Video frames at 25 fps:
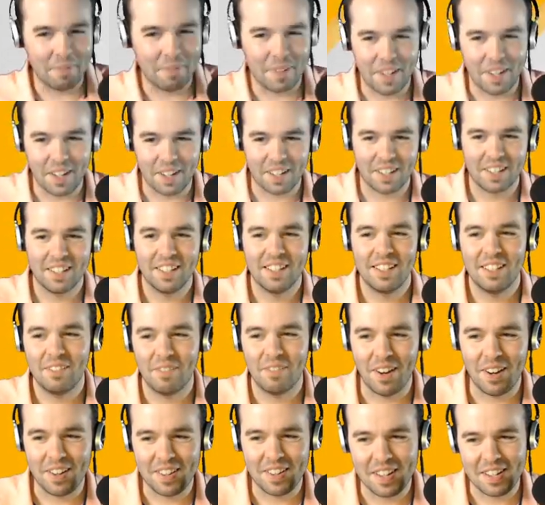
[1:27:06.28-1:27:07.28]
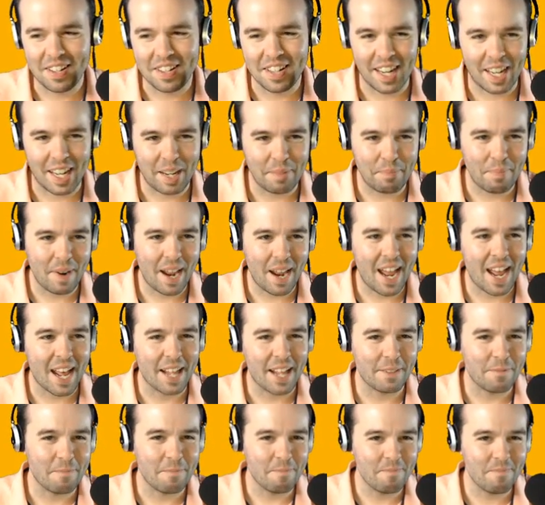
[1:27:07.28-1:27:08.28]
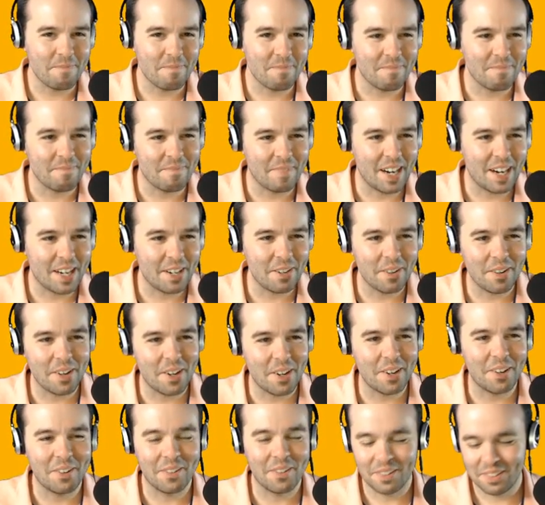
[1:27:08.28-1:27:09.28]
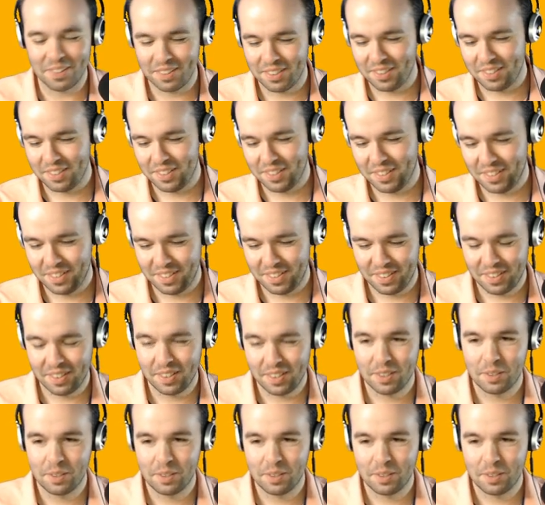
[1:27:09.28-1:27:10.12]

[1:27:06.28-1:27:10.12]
rock. Where's the secret path? I don't know. Oh,